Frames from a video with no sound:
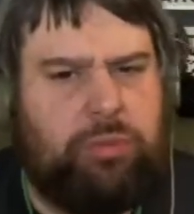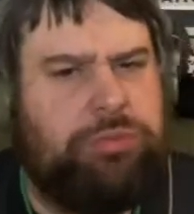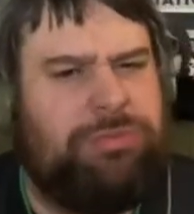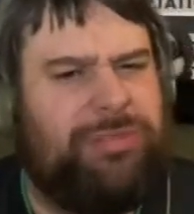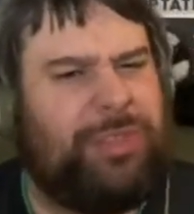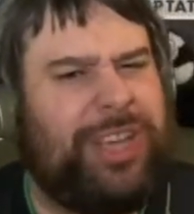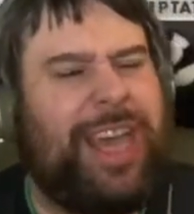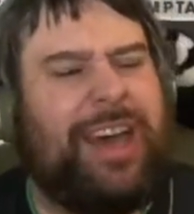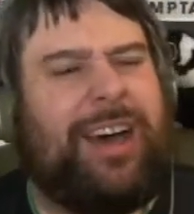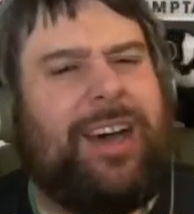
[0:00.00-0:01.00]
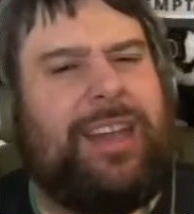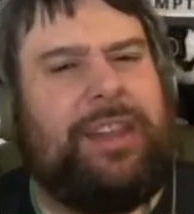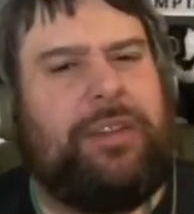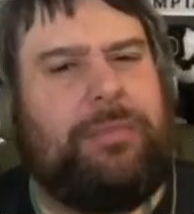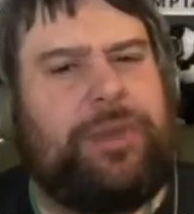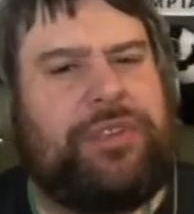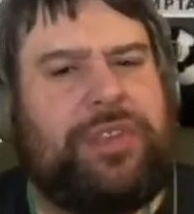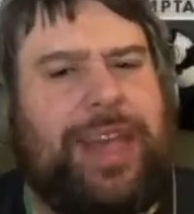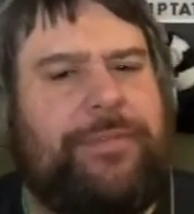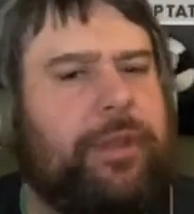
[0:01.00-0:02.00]
does it get higher than number
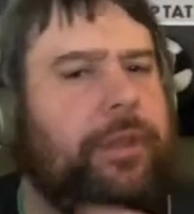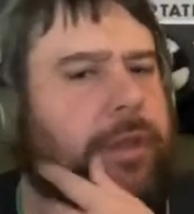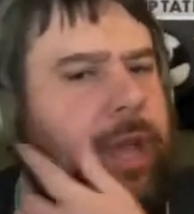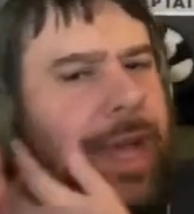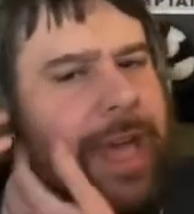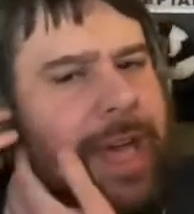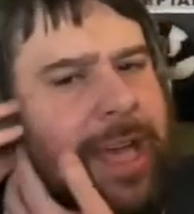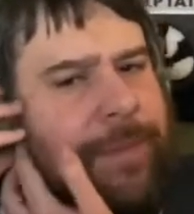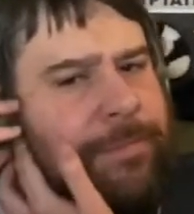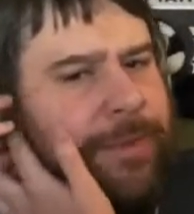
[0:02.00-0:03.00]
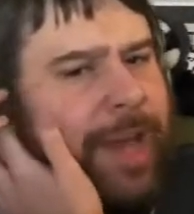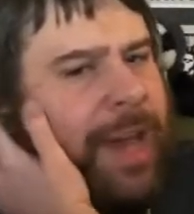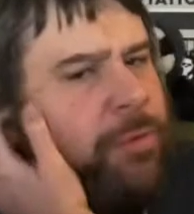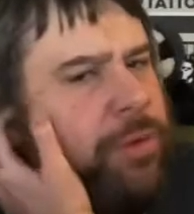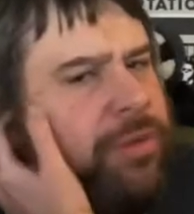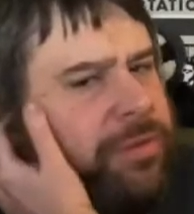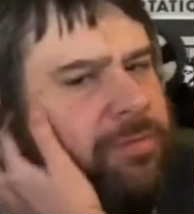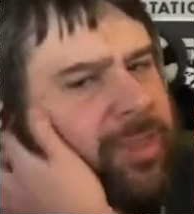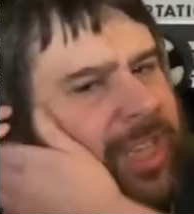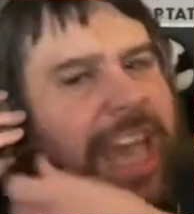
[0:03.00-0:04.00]
seven? Um, I would
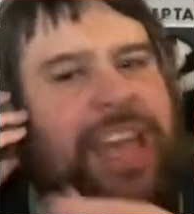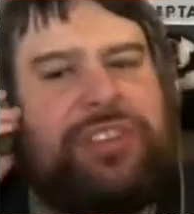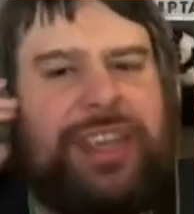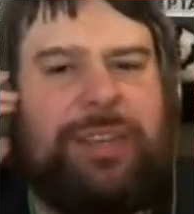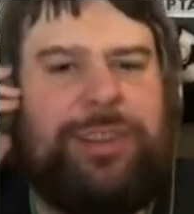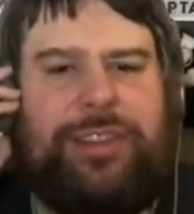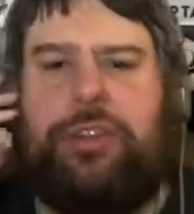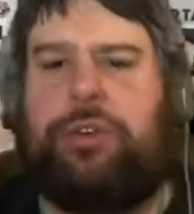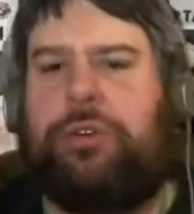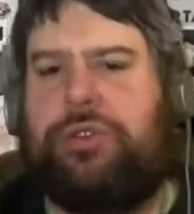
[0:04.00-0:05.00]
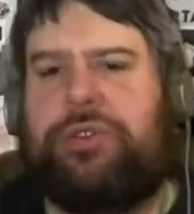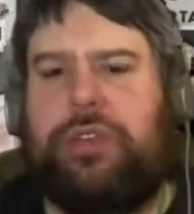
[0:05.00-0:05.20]
guess it does.